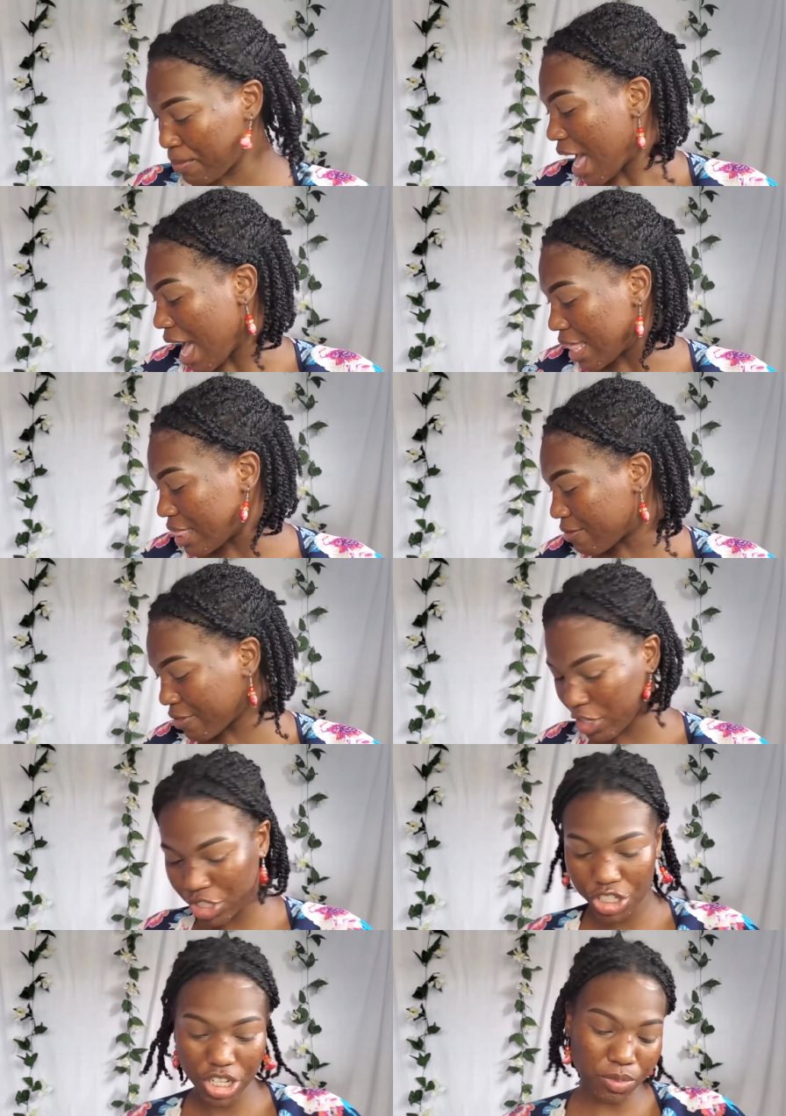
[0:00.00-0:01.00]
And the
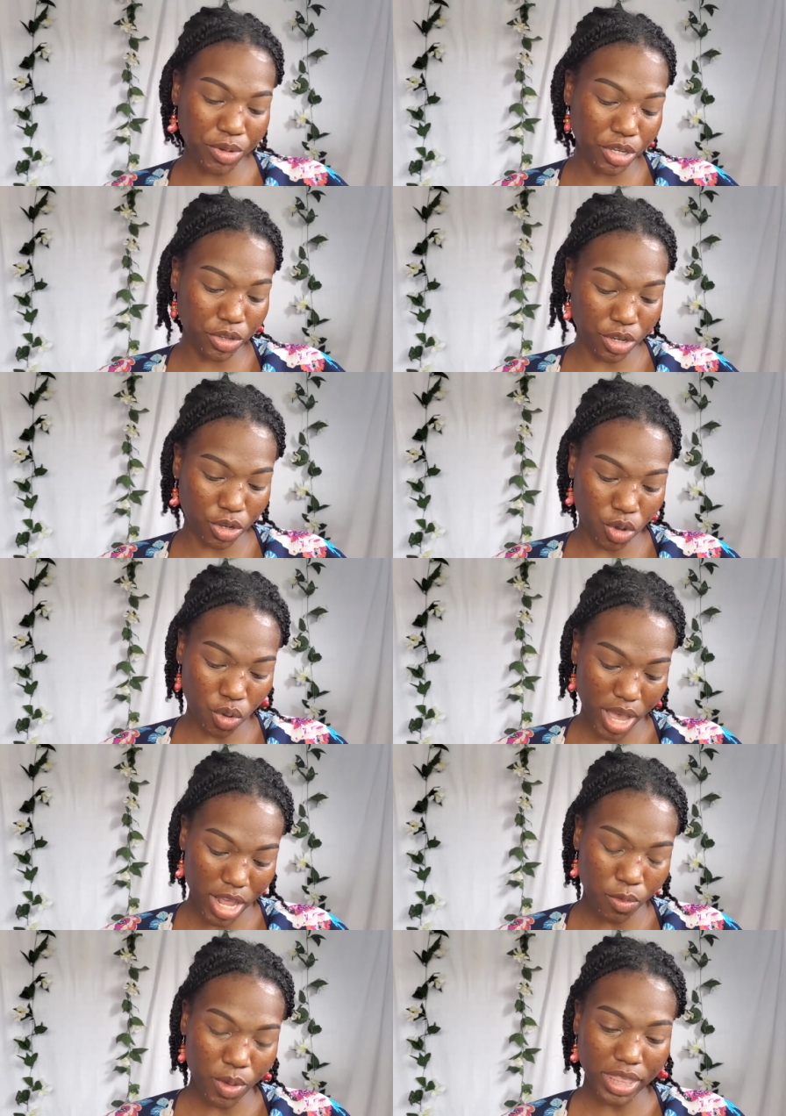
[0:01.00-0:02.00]
first shade we're gonna go
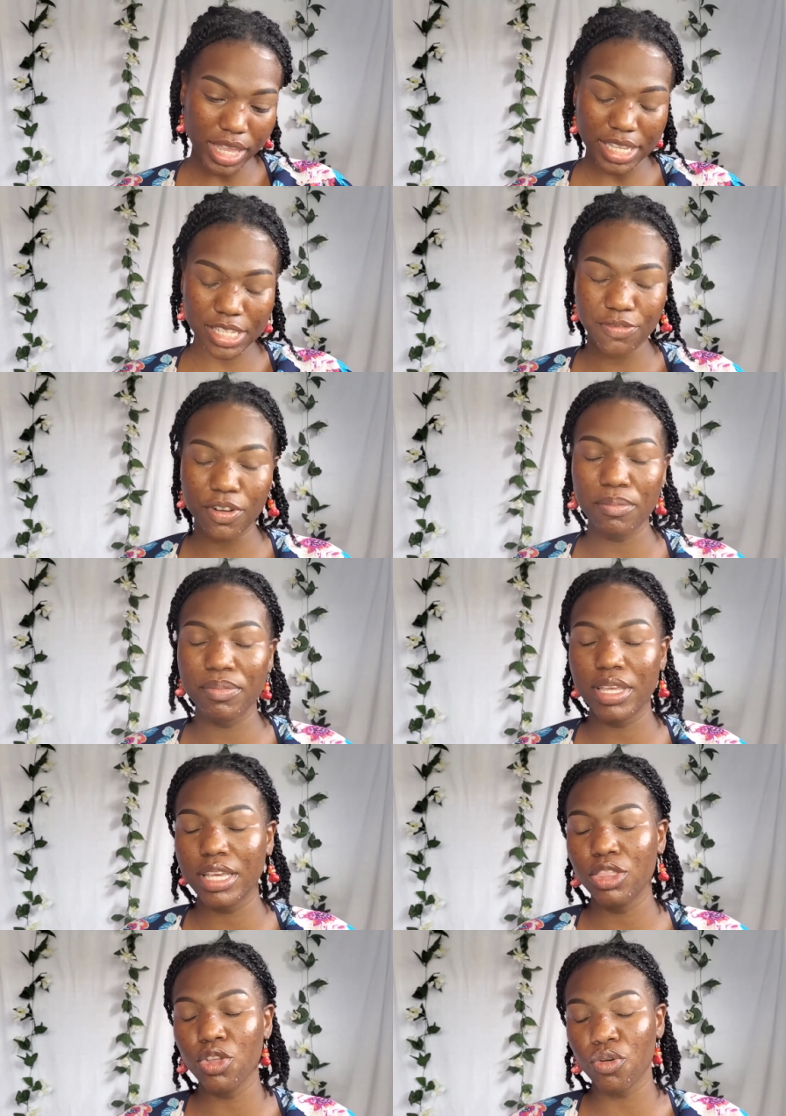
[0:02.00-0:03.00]
in with is from
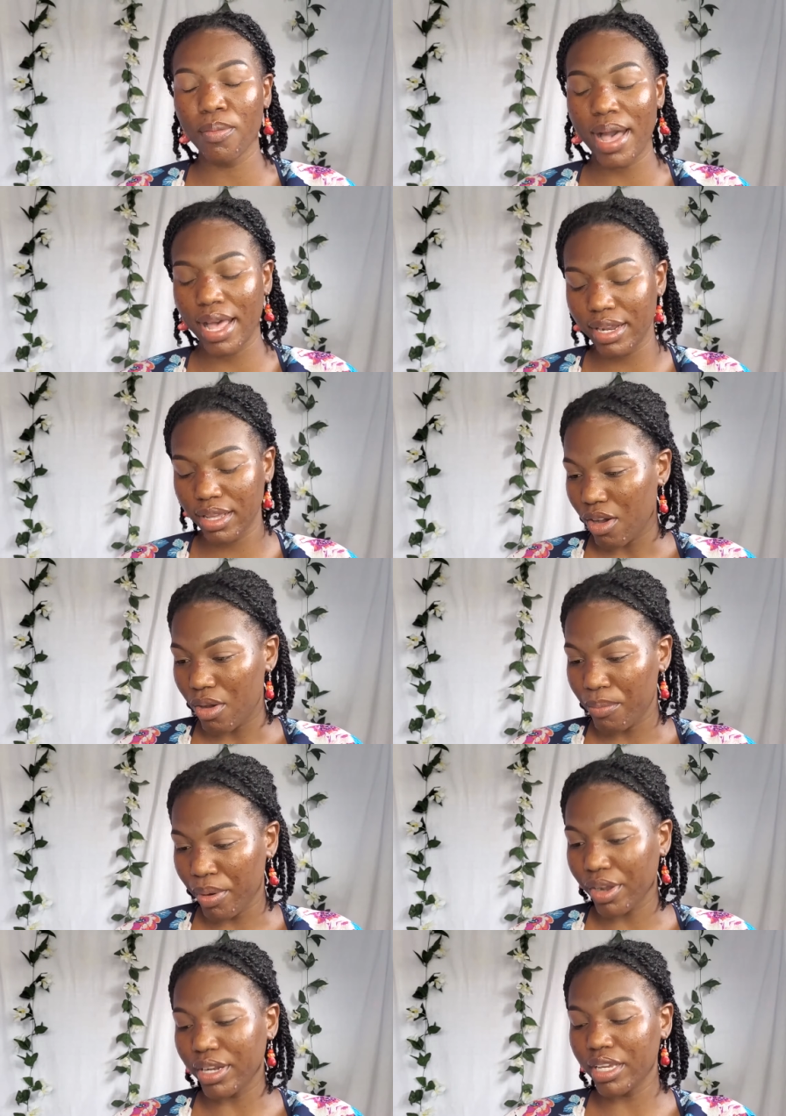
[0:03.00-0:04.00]
the Nomad
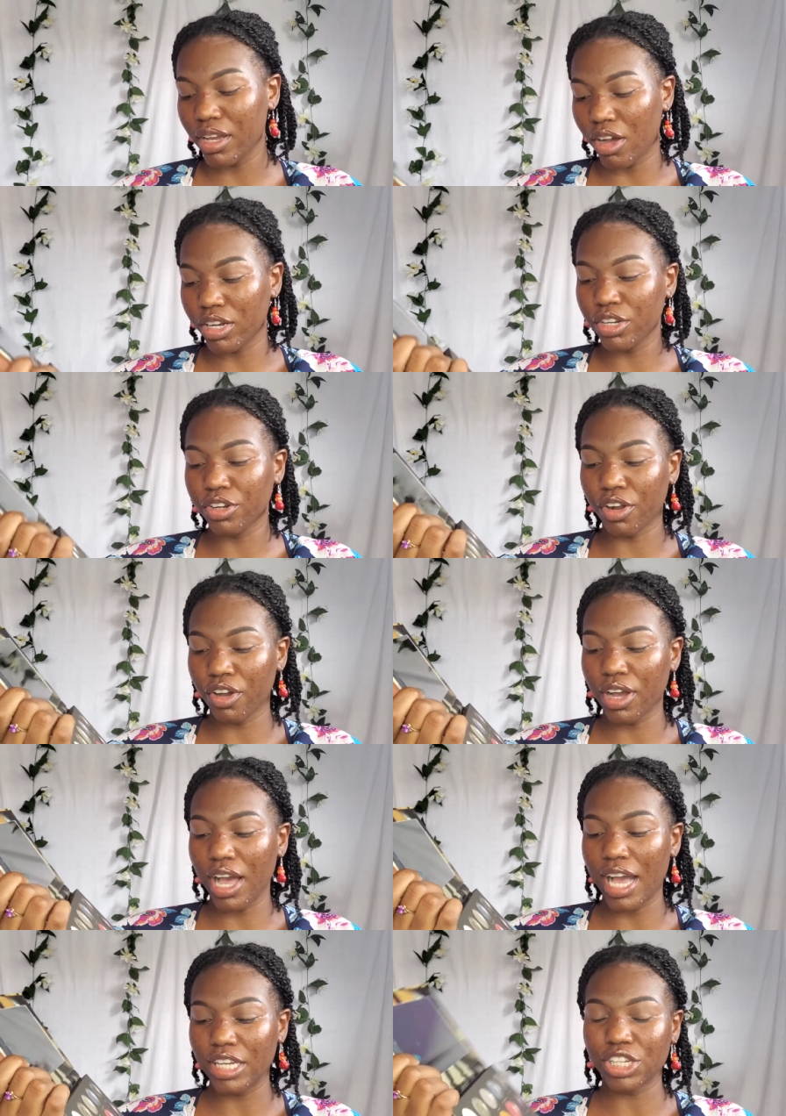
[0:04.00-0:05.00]
Burling Underground
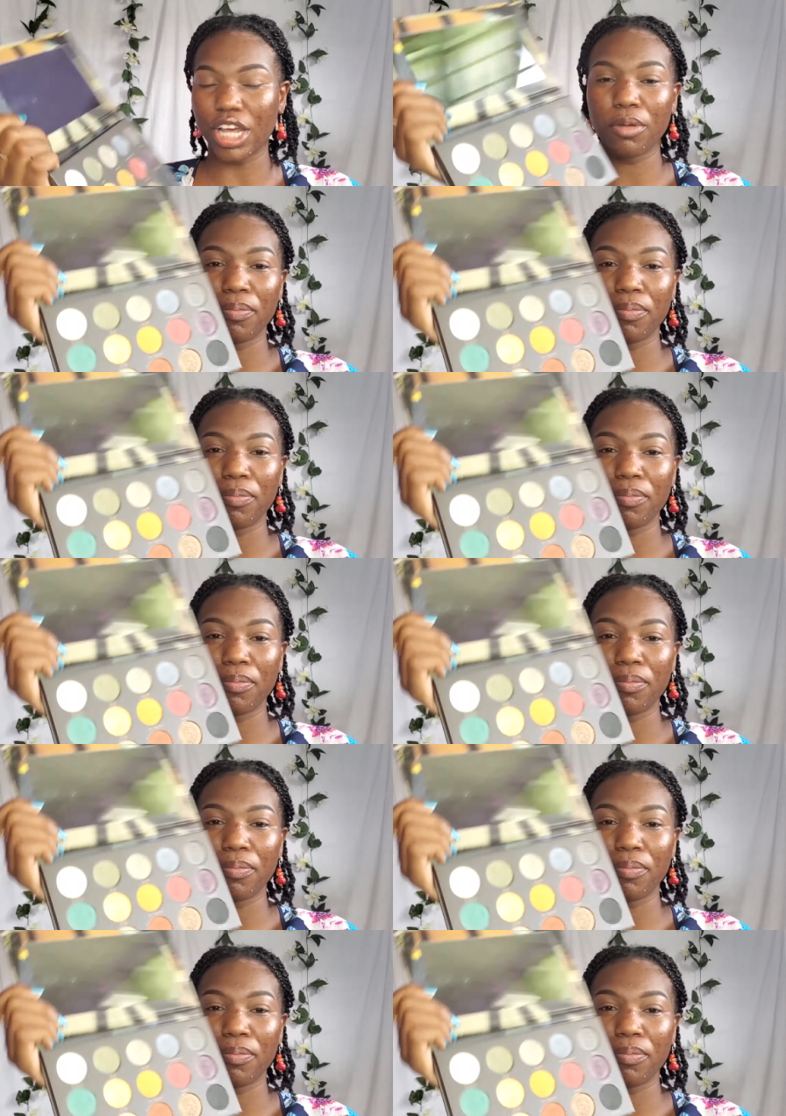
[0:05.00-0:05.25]
eyeshadow